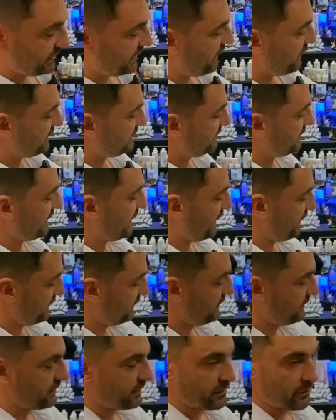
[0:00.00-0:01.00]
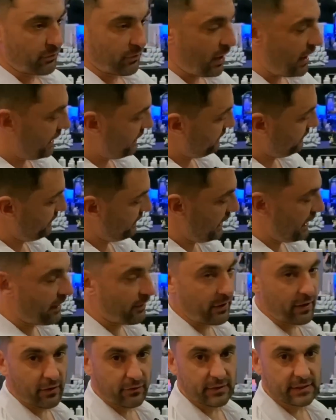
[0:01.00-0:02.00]
there is to get the right
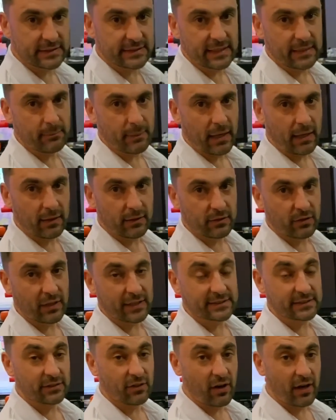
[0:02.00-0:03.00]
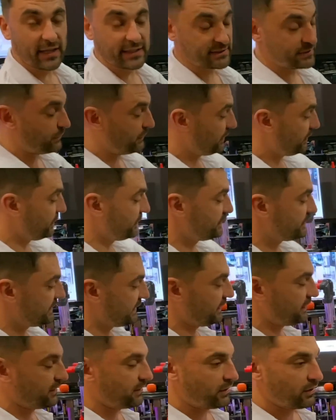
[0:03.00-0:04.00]
area of the skimmer nice and high, so we're
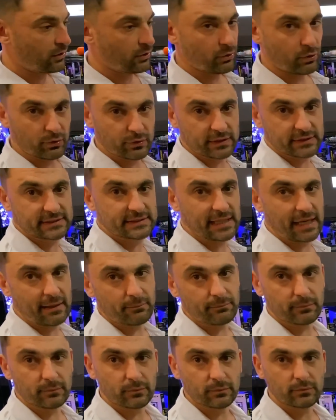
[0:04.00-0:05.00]
using all the sump.